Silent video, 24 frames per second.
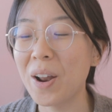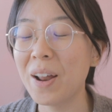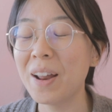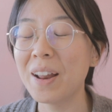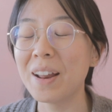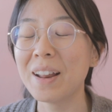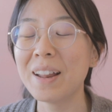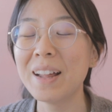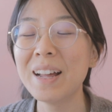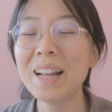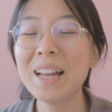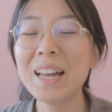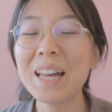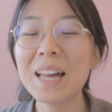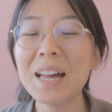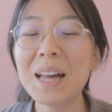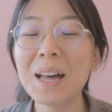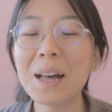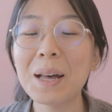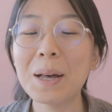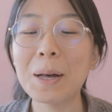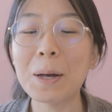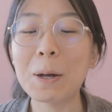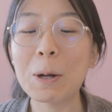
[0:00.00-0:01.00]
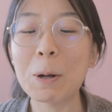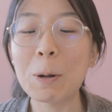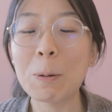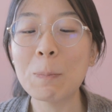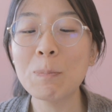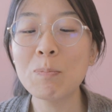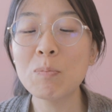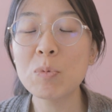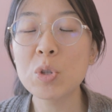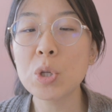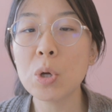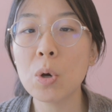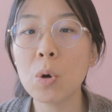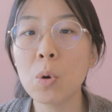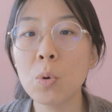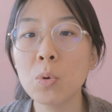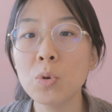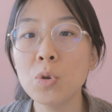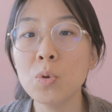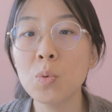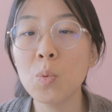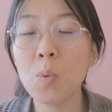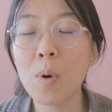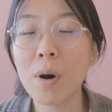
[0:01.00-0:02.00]
right um, so
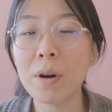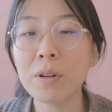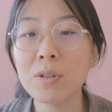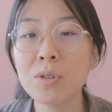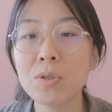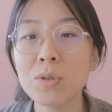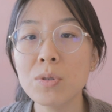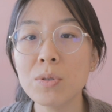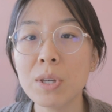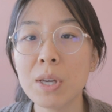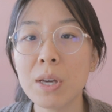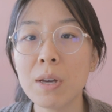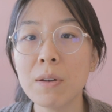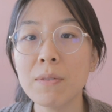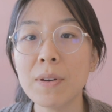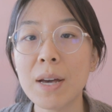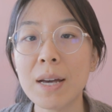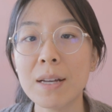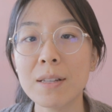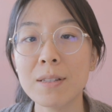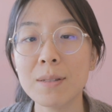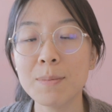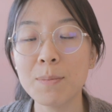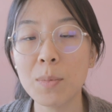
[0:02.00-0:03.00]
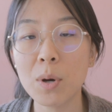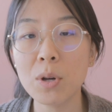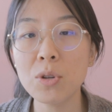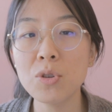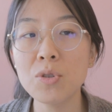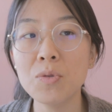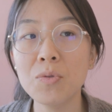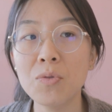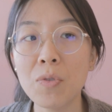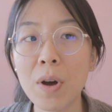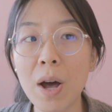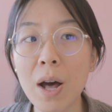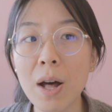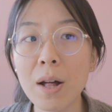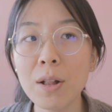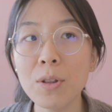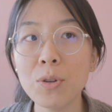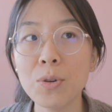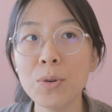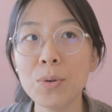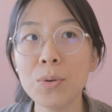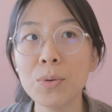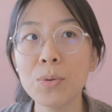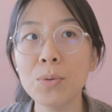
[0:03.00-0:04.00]
you want to give as much
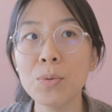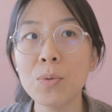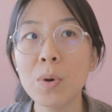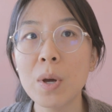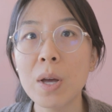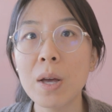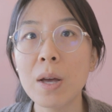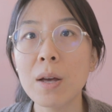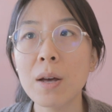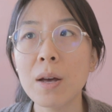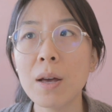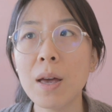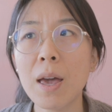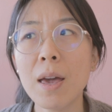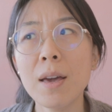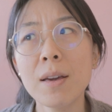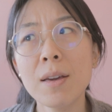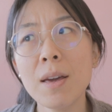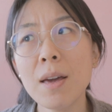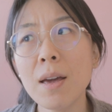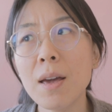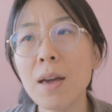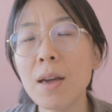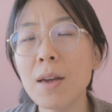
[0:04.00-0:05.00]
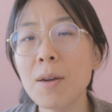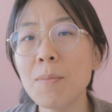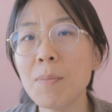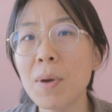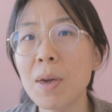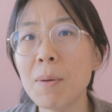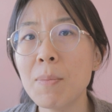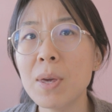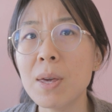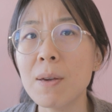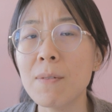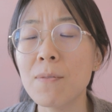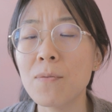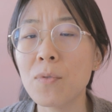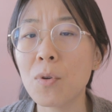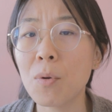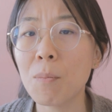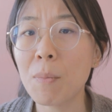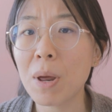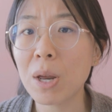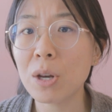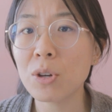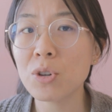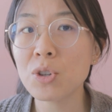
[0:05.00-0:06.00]
value aka maybe
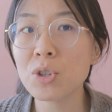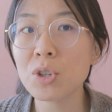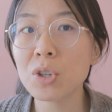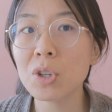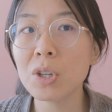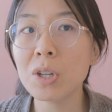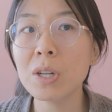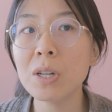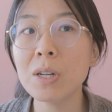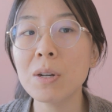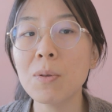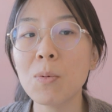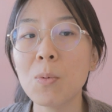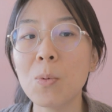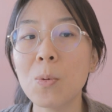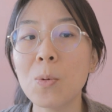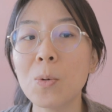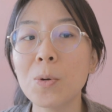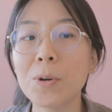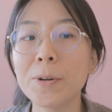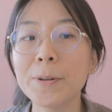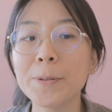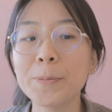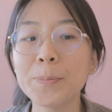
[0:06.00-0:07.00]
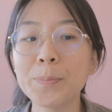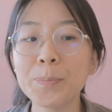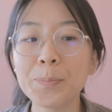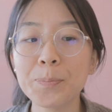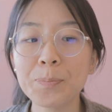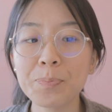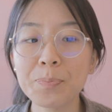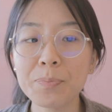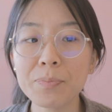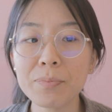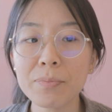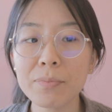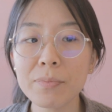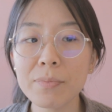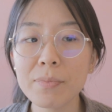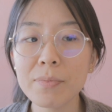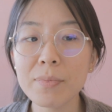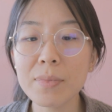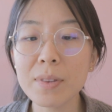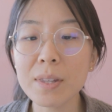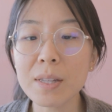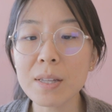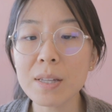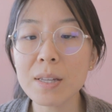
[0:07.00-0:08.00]
information or
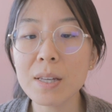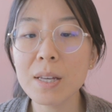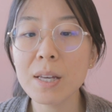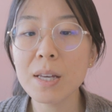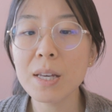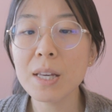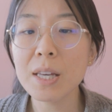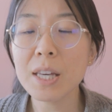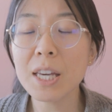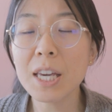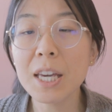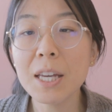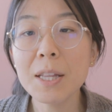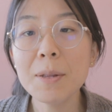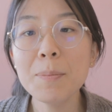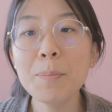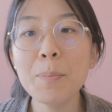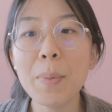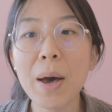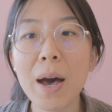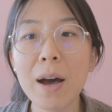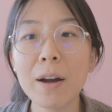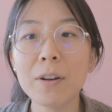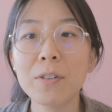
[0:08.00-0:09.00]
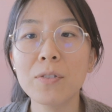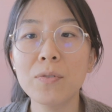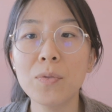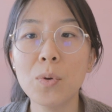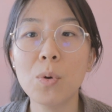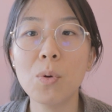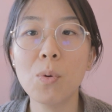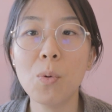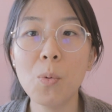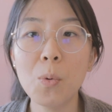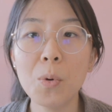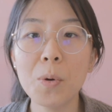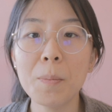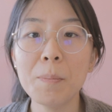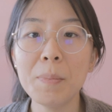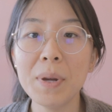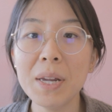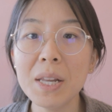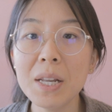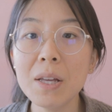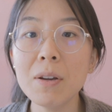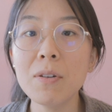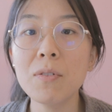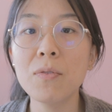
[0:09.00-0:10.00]
impactful or
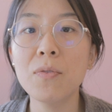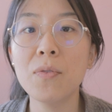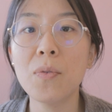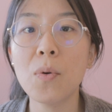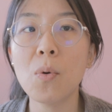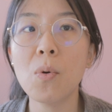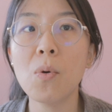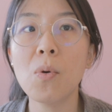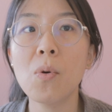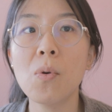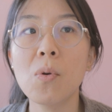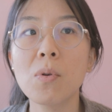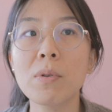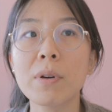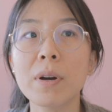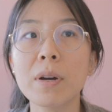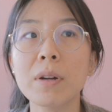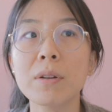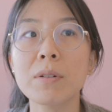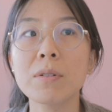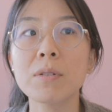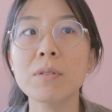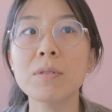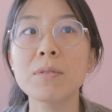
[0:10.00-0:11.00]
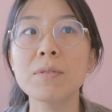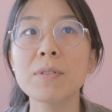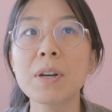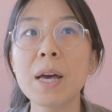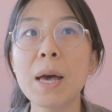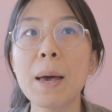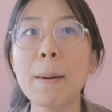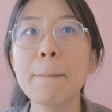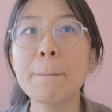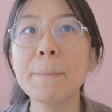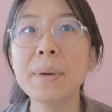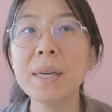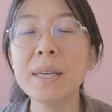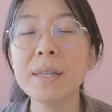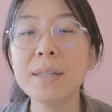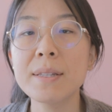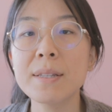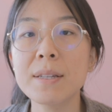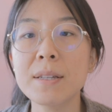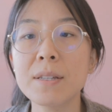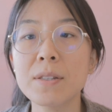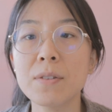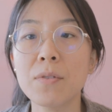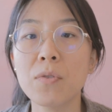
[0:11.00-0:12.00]
meaningful kind of
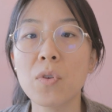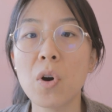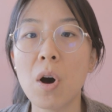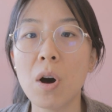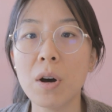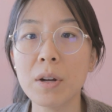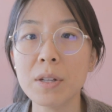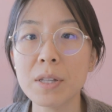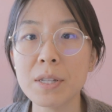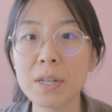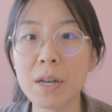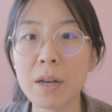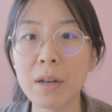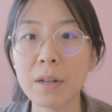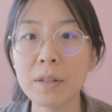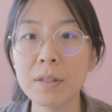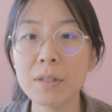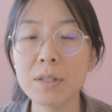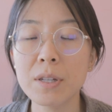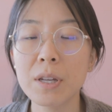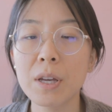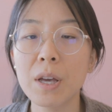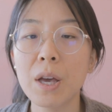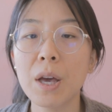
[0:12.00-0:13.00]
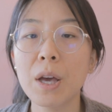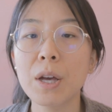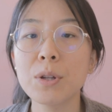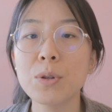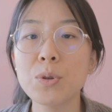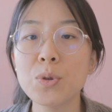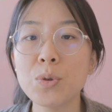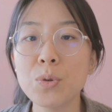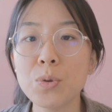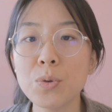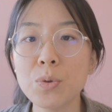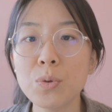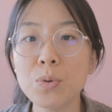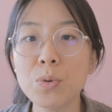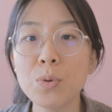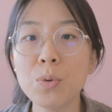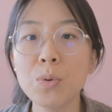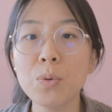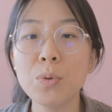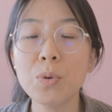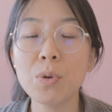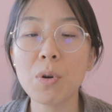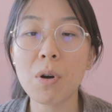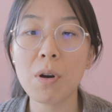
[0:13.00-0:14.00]
pieces of content
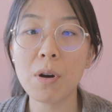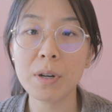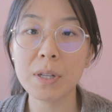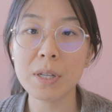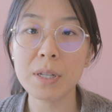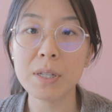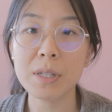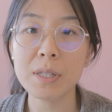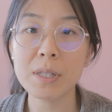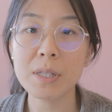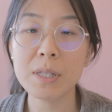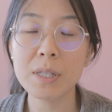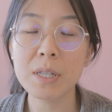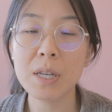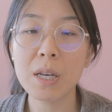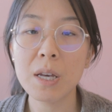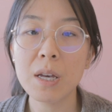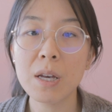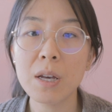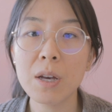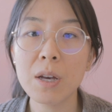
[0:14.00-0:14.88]
to your audience